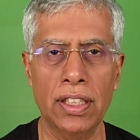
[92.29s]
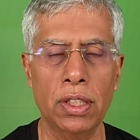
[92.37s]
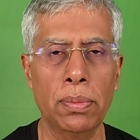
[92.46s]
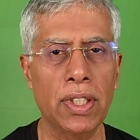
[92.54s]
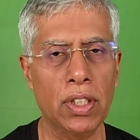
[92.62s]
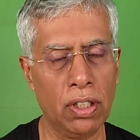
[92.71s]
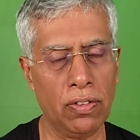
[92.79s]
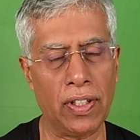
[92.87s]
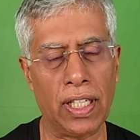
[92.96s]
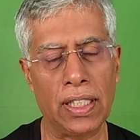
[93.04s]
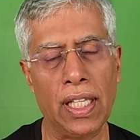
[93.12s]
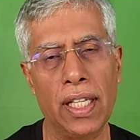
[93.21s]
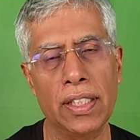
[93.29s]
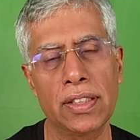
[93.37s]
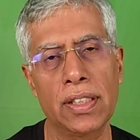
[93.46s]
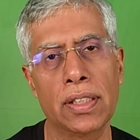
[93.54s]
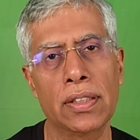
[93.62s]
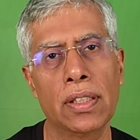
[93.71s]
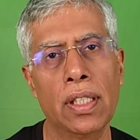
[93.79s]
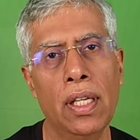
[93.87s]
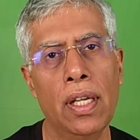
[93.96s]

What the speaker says: It's a method of catharsis.